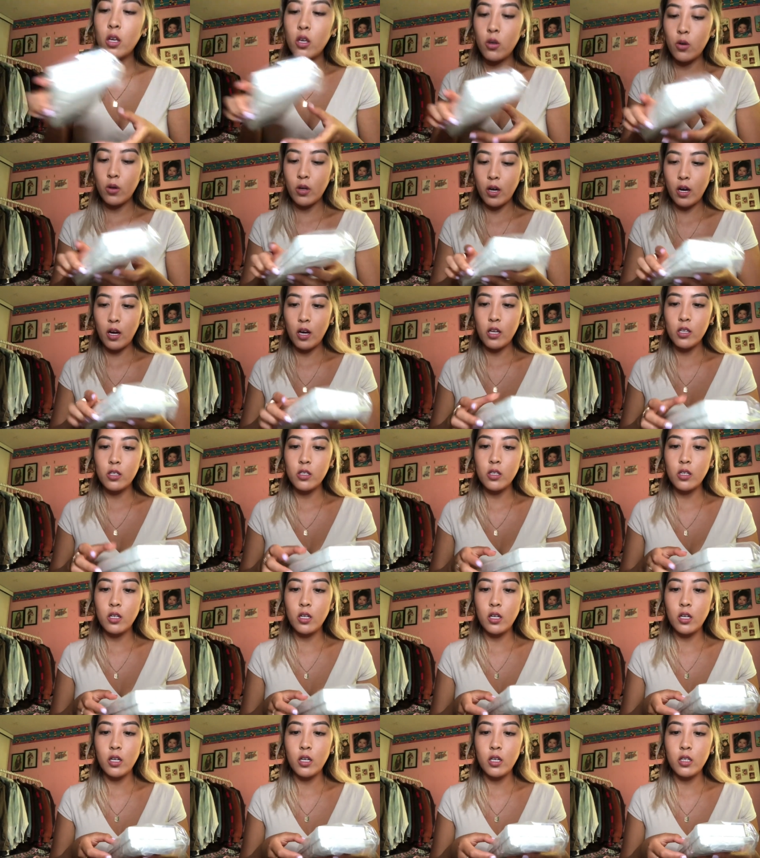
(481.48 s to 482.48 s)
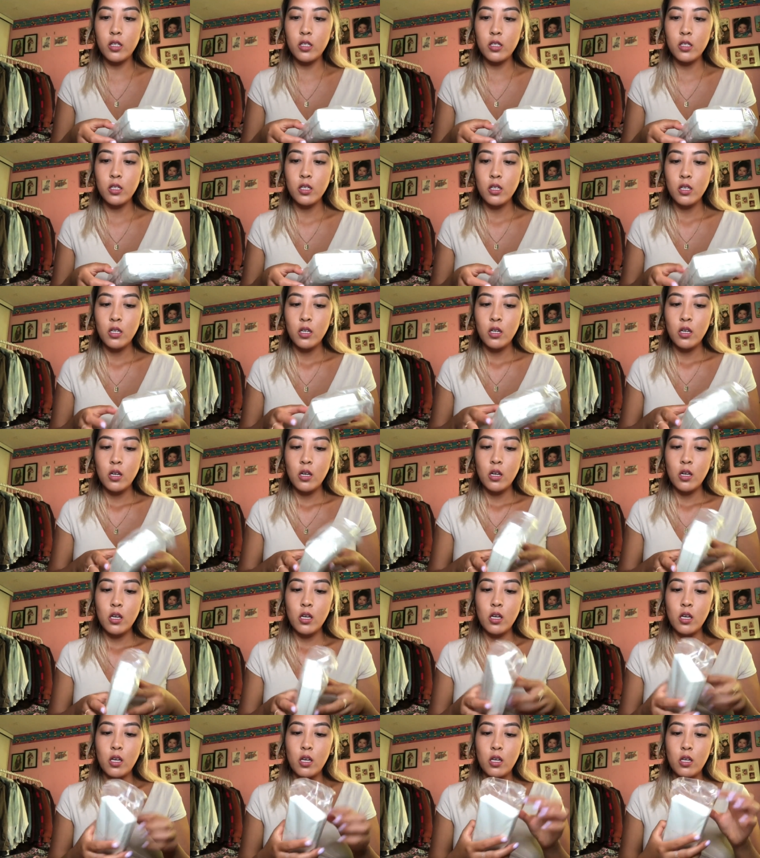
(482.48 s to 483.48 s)
you guys is
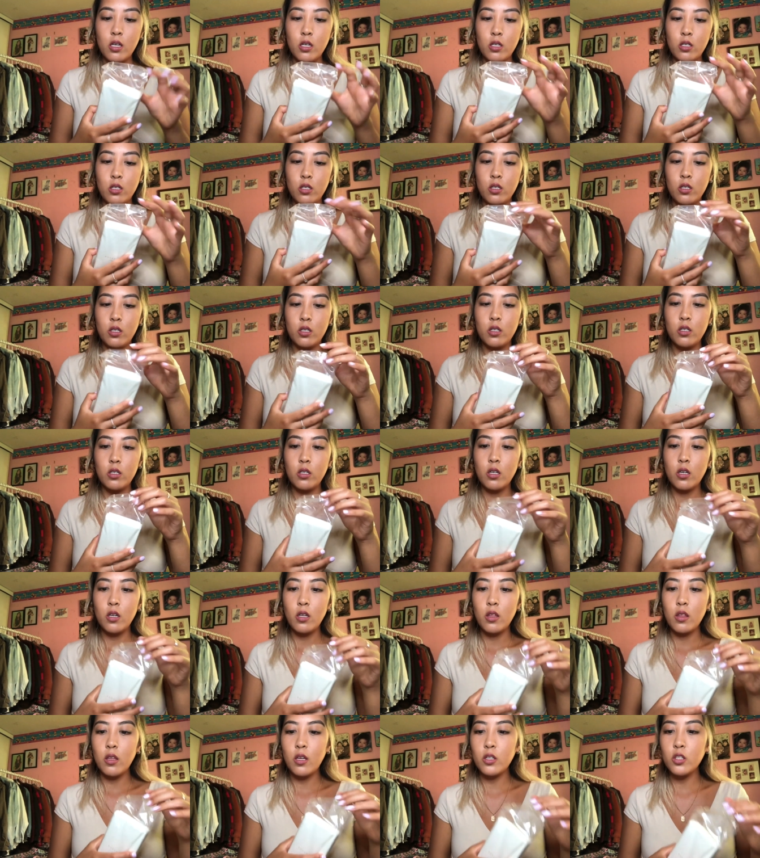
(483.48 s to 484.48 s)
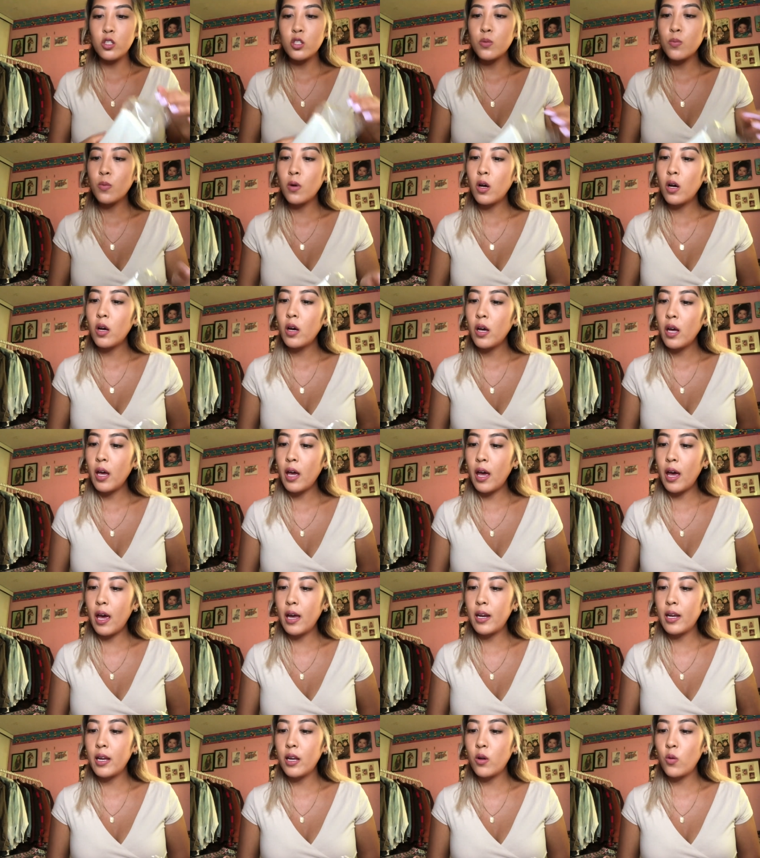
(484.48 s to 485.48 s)
the small
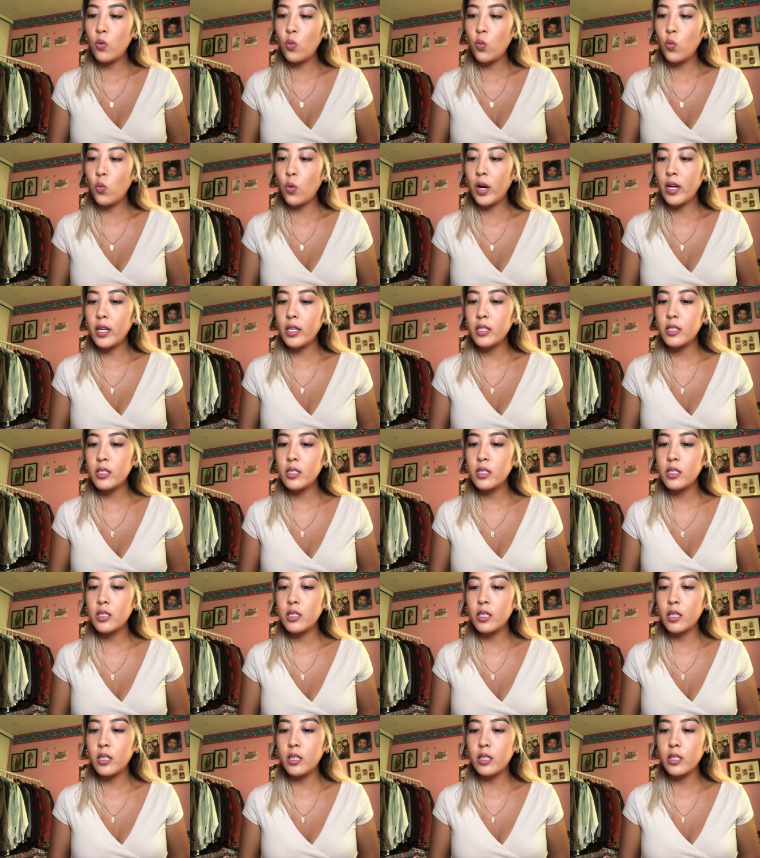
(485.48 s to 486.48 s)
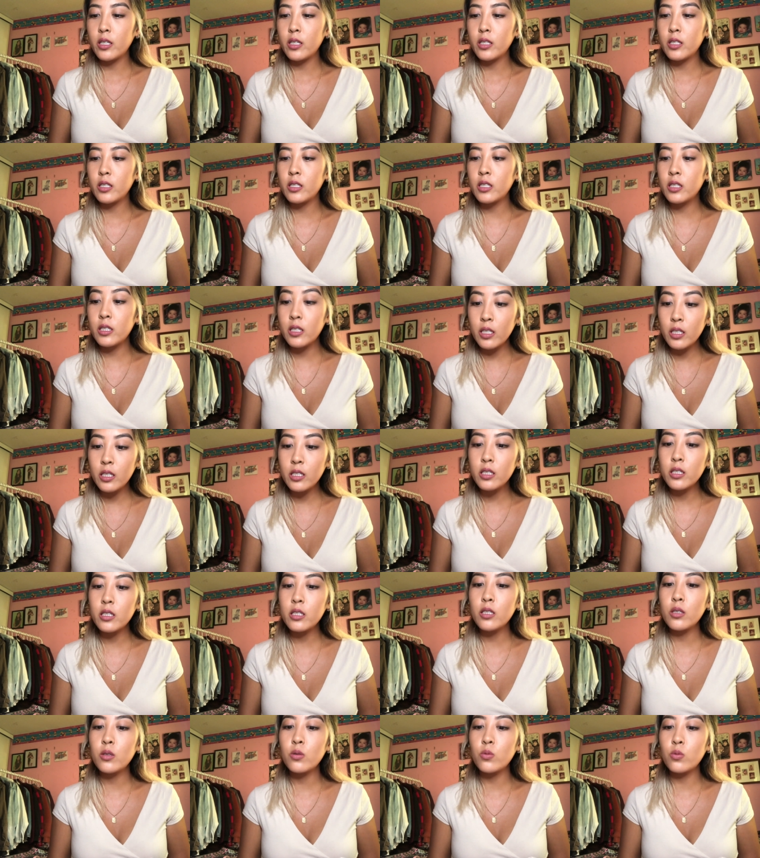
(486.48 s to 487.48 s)
edit white
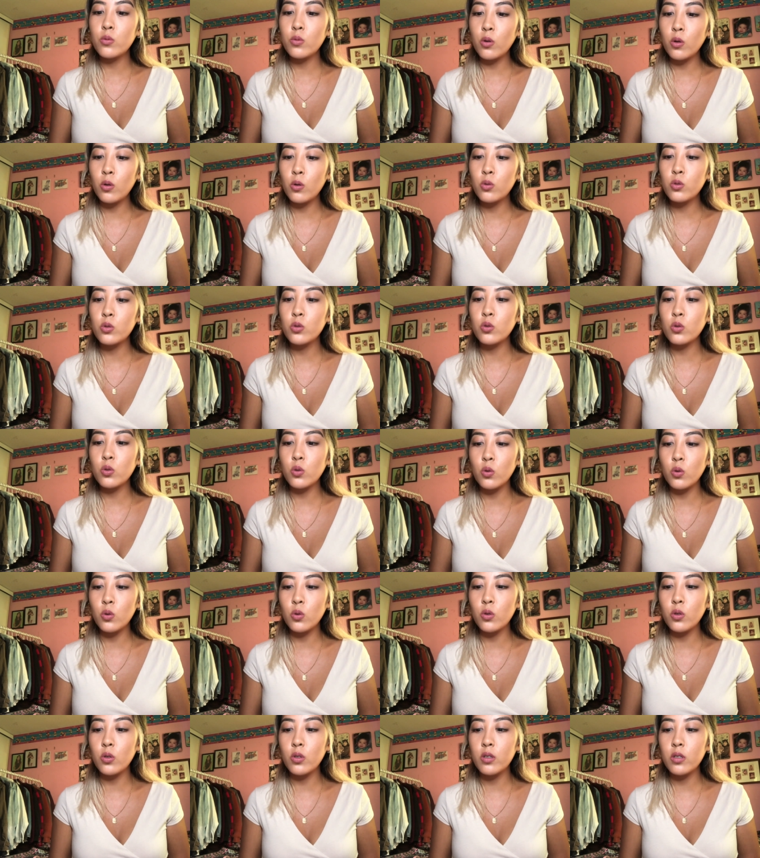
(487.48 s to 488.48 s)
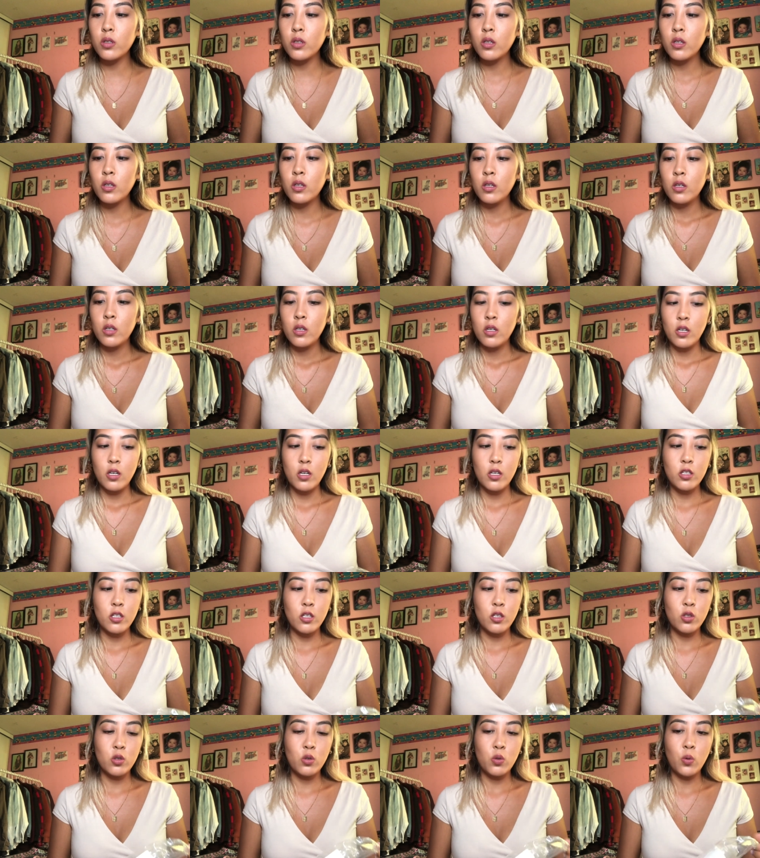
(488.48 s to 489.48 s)
steel rose gold. Is
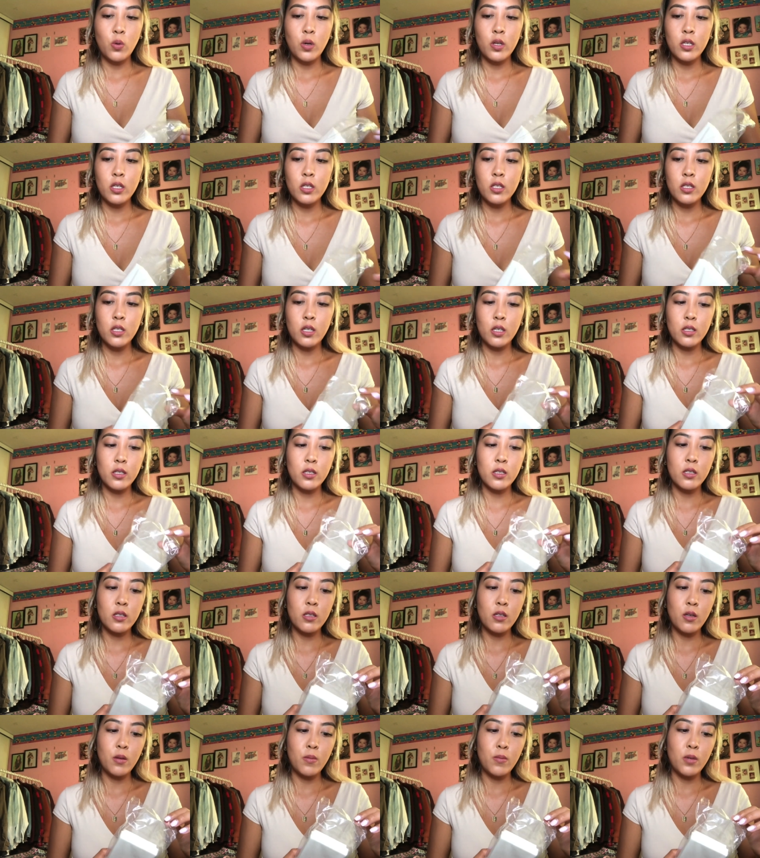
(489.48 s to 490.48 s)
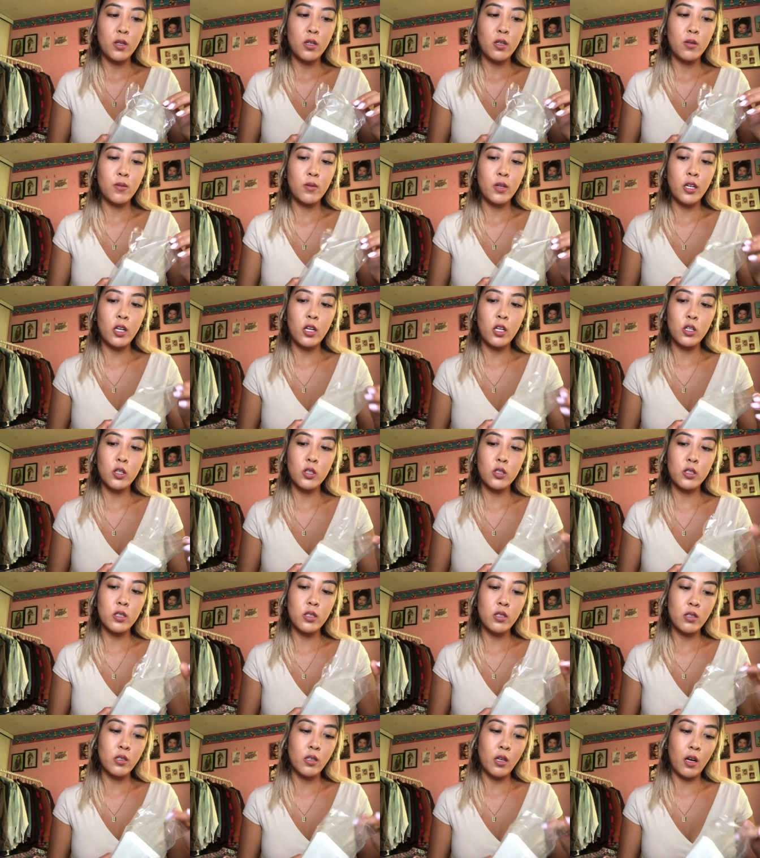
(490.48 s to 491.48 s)
a 26 milliliters
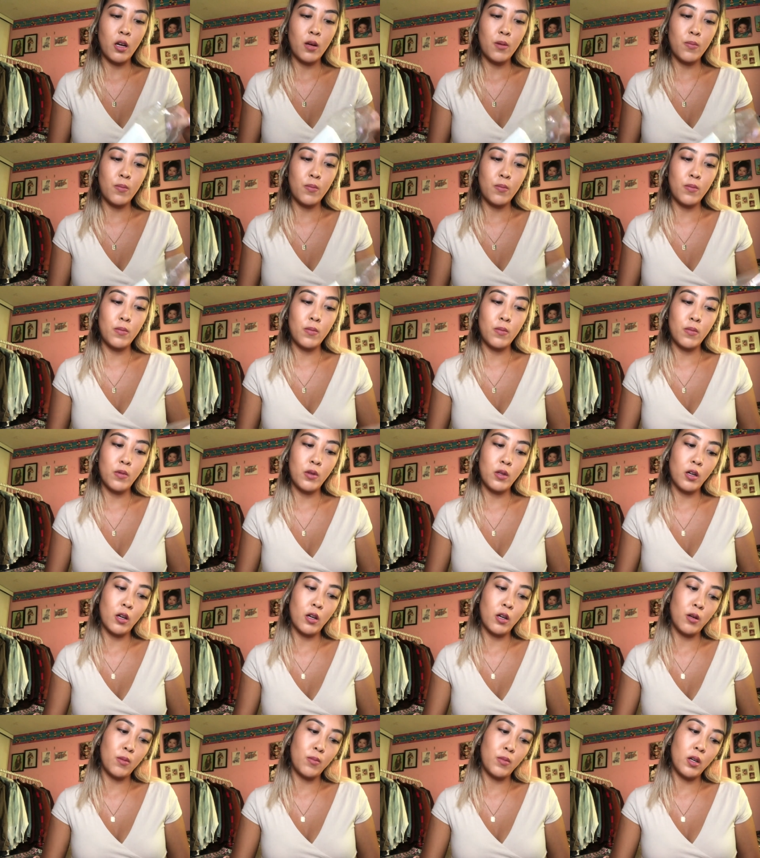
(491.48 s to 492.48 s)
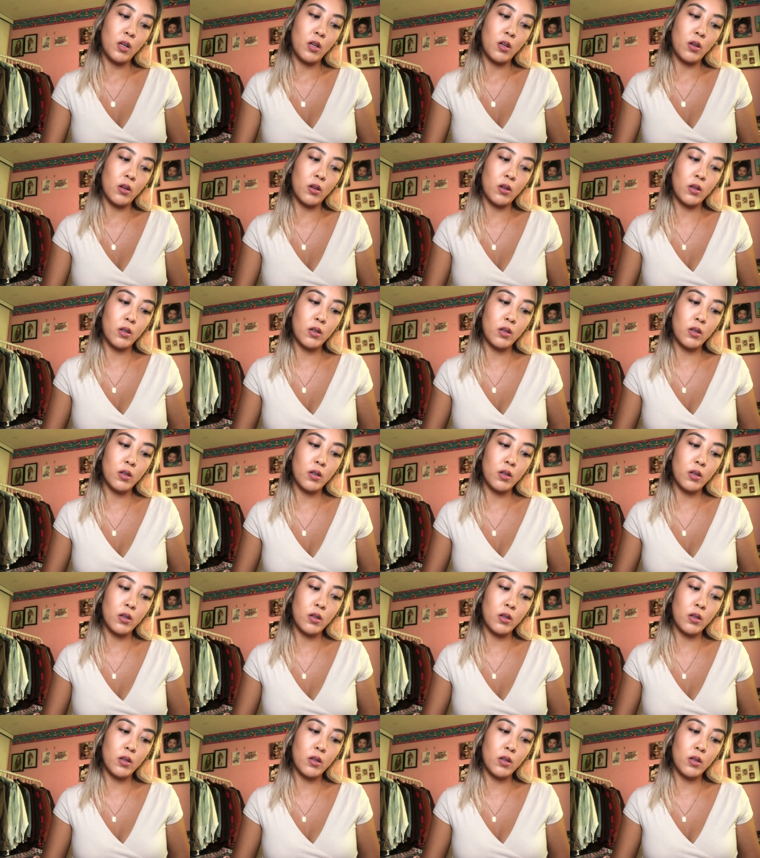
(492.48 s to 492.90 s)
diameter.